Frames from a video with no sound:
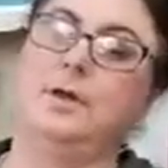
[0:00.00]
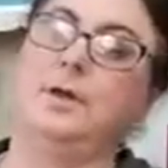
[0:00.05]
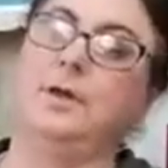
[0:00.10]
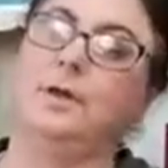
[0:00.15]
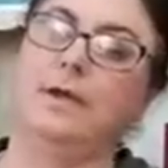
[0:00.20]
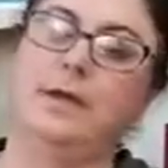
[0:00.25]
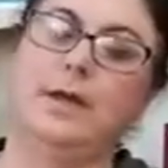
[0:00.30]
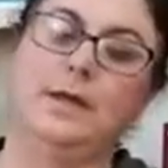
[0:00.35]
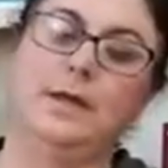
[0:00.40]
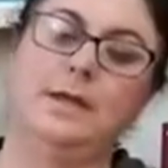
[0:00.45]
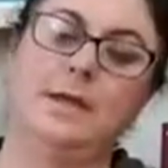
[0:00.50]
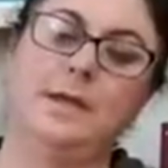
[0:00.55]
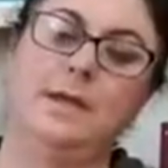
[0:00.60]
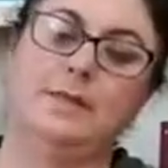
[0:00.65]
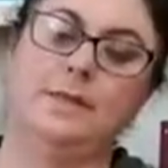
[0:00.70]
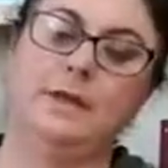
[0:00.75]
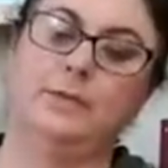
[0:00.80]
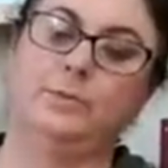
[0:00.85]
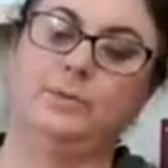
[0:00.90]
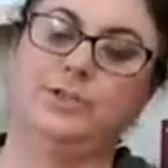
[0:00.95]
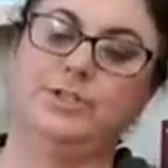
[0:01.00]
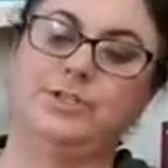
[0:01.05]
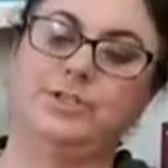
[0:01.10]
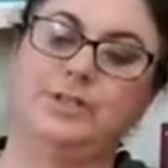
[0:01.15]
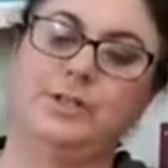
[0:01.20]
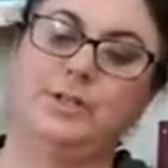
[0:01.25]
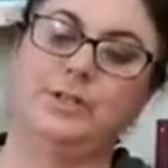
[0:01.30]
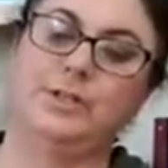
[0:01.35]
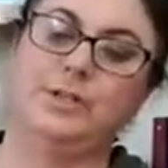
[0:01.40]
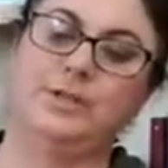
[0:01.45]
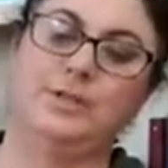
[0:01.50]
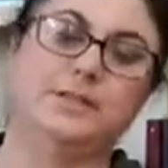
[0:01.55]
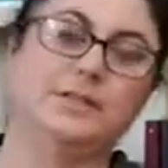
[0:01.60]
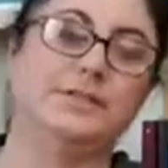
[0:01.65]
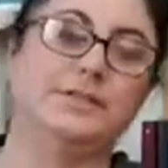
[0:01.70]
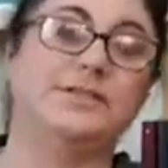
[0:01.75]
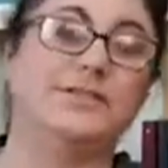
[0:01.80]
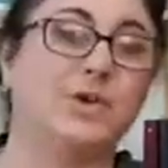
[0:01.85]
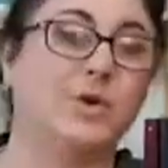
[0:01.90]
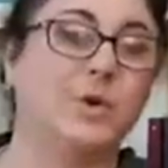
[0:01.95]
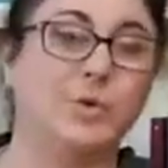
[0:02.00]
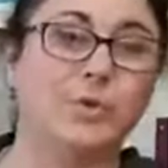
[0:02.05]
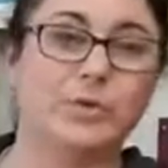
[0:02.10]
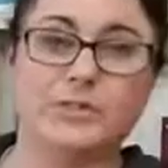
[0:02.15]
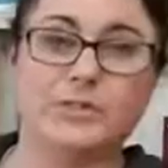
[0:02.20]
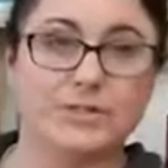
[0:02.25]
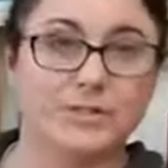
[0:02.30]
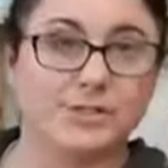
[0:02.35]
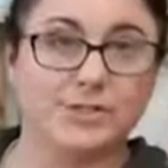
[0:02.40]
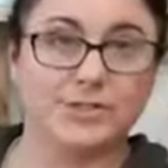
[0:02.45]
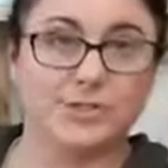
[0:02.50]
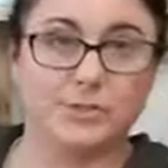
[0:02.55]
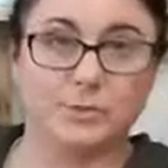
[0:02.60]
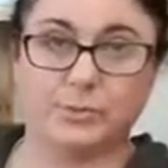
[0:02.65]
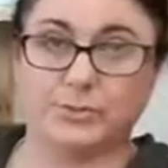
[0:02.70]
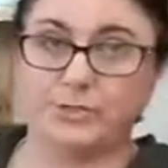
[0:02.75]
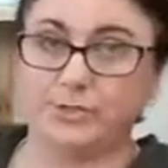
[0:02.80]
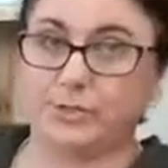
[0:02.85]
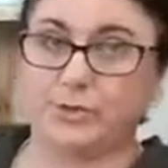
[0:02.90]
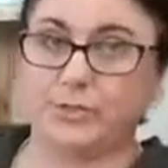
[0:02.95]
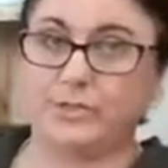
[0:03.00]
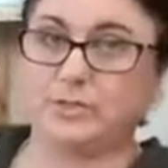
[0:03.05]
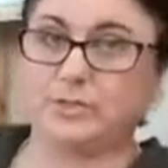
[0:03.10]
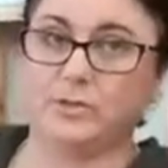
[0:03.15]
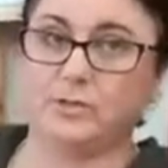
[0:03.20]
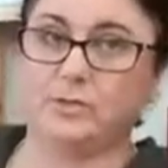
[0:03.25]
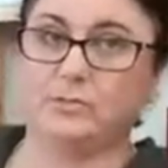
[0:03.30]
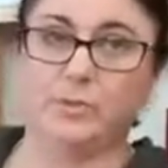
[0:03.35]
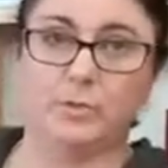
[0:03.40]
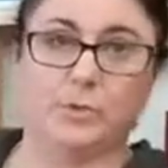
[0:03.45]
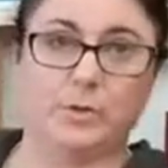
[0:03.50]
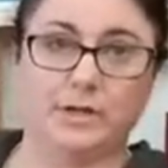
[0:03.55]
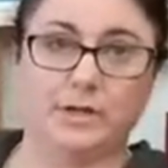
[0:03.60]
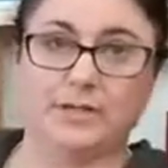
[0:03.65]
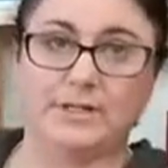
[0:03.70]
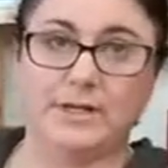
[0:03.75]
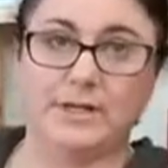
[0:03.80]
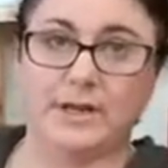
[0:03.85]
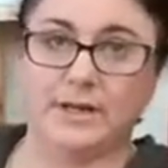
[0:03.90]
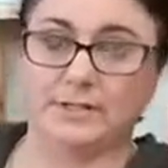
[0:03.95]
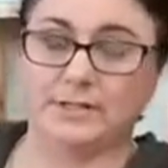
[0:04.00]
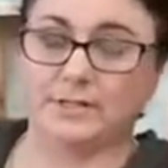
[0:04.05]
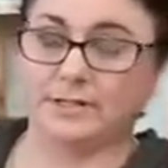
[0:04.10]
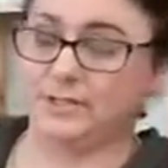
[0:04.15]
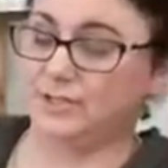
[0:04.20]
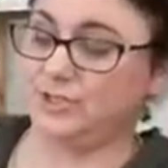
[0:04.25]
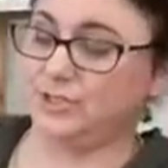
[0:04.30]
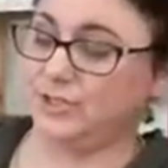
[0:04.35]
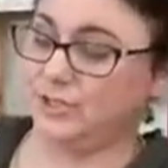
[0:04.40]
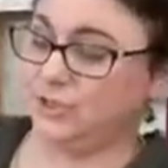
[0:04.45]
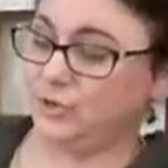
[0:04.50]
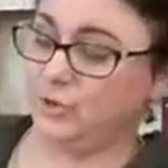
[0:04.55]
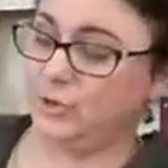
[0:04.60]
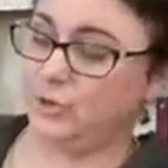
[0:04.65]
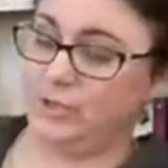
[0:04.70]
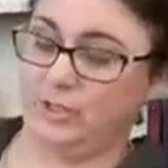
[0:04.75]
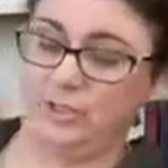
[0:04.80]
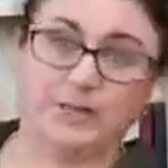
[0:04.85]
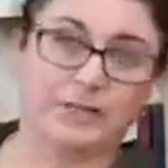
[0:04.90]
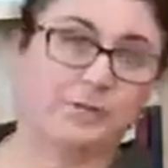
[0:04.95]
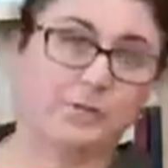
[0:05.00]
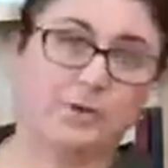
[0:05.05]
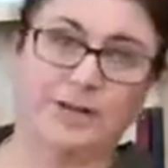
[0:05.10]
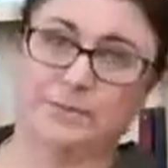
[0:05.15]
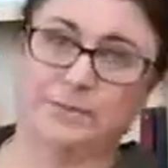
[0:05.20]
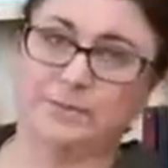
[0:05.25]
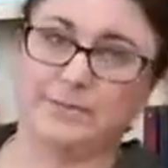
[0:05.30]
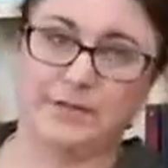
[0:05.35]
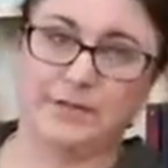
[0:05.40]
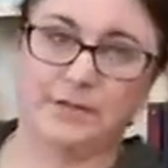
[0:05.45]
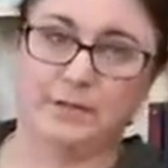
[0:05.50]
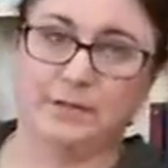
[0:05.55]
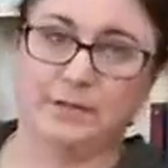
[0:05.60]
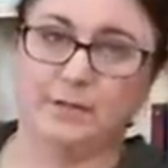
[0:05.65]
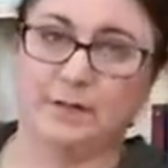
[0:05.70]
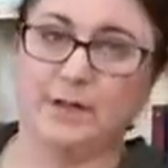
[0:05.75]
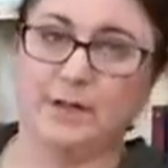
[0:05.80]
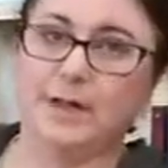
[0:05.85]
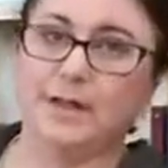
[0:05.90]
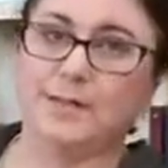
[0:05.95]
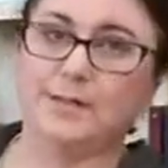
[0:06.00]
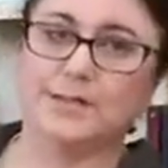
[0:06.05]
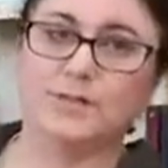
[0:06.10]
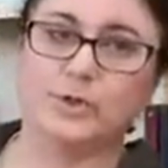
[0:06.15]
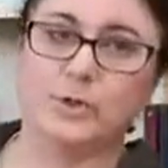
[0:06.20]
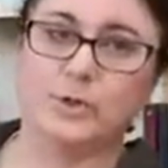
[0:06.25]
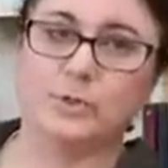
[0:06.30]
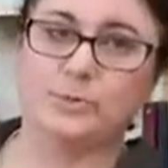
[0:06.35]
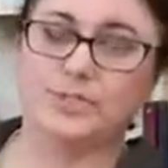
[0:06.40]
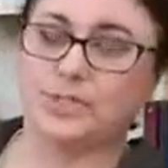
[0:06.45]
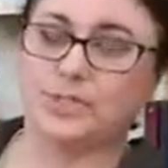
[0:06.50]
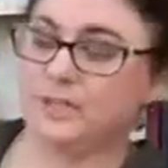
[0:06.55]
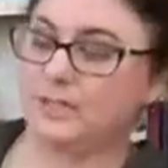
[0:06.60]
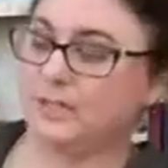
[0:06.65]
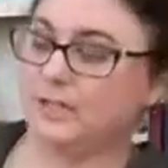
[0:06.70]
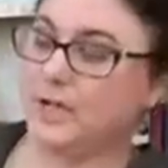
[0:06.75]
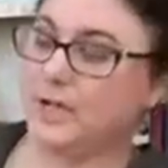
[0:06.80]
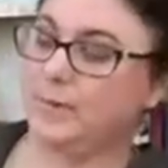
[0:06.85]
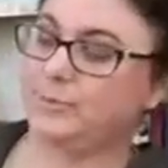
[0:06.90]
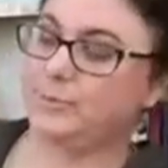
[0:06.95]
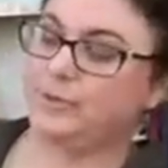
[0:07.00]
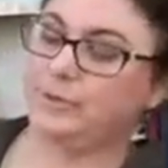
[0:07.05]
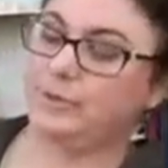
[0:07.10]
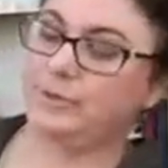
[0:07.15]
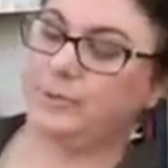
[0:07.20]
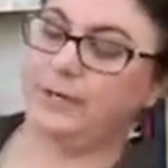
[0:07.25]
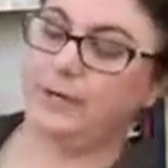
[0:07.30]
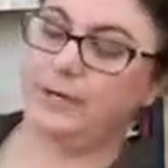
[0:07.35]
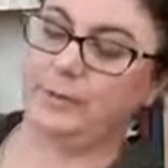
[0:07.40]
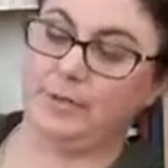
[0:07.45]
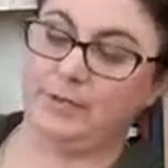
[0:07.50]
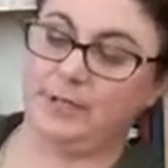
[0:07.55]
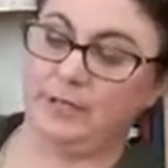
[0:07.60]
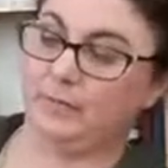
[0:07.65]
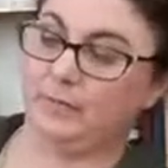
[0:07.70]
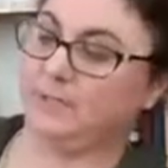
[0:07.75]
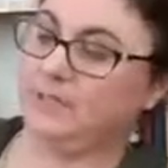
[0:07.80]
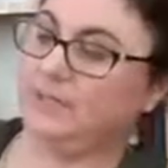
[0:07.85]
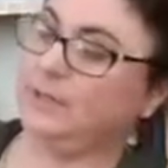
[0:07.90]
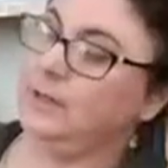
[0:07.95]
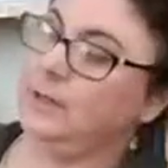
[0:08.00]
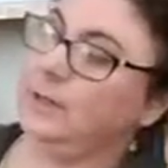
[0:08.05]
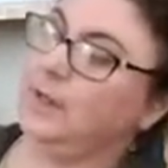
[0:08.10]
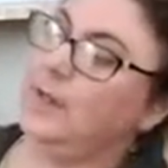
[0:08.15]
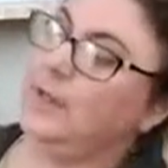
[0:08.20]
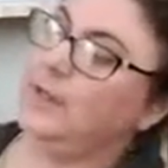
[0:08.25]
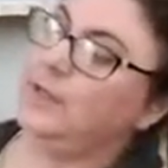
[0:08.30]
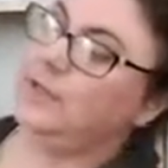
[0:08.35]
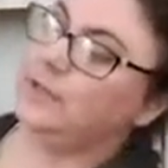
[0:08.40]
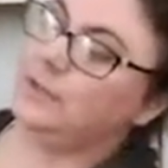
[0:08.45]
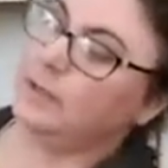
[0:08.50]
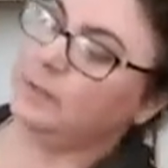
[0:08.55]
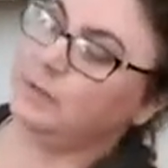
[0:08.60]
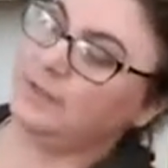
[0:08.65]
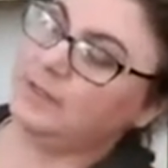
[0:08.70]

Okay, and then we're just gonna, this is the only stitching we're doing, so if you wanted to hand stitch this, you could. That's why I'm saying the sewing machine is optional, but I'm gonna use it. So I'm